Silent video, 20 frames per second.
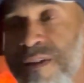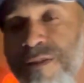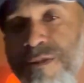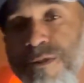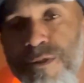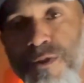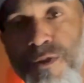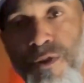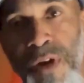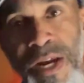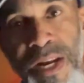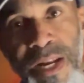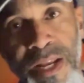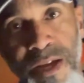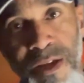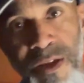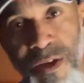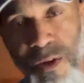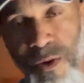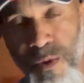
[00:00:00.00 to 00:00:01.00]

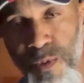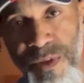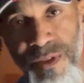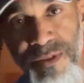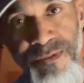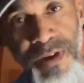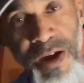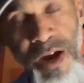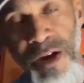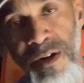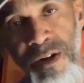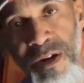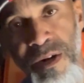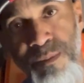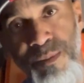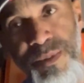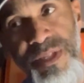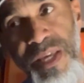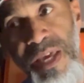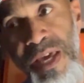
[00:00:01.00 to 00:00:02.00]
training with
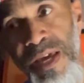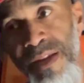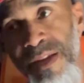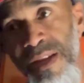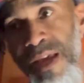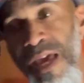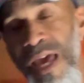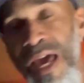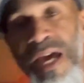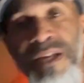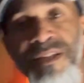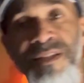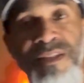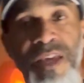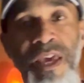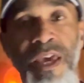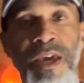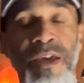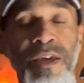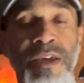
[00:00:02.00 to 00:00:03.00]
firearms, and as
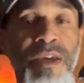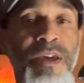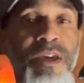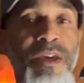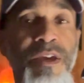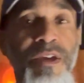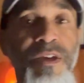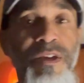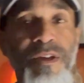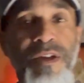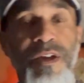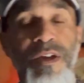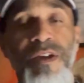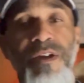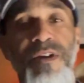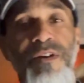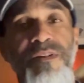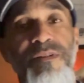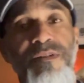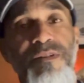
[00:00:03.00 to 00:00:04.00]
a
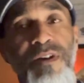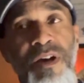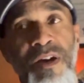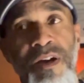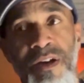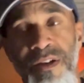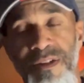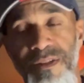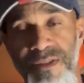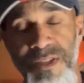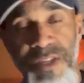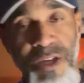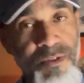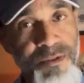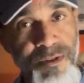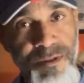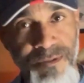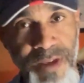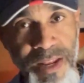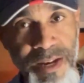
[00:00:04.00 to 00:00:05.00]

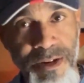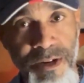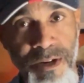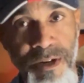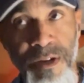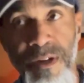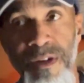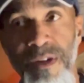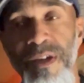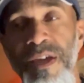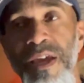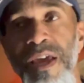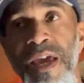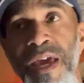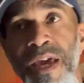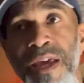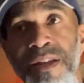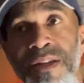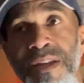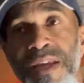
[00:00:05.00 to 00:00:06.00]
self-defender,
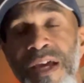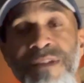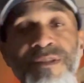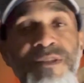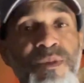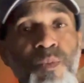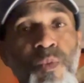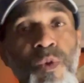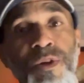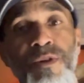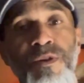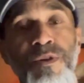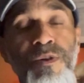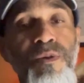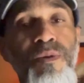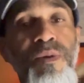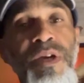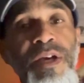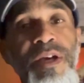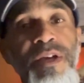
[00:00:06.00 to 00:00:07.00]
and as someone
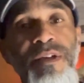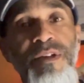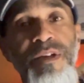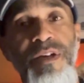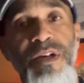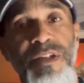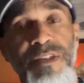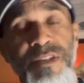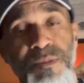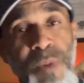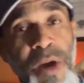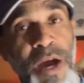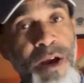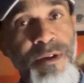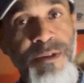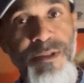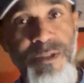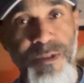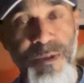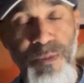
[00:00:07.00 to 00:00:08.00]
who
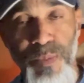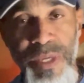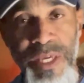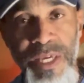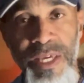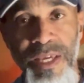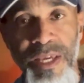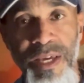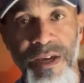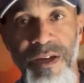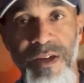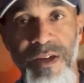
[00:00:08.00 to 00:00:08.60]
aspires to be